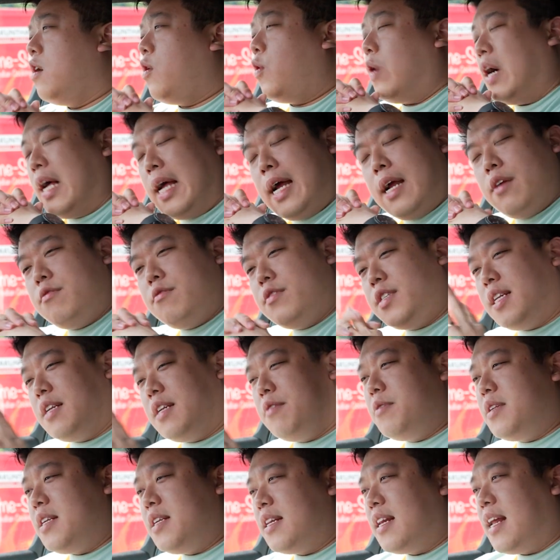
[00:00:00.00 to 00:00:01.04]
Well, I
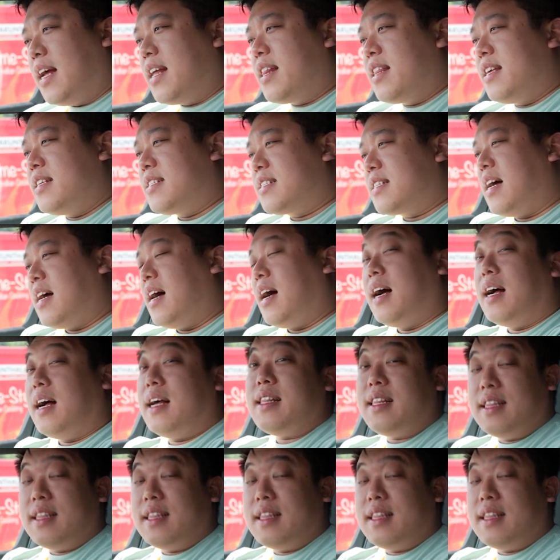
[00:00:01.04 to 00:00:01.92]
really like this car.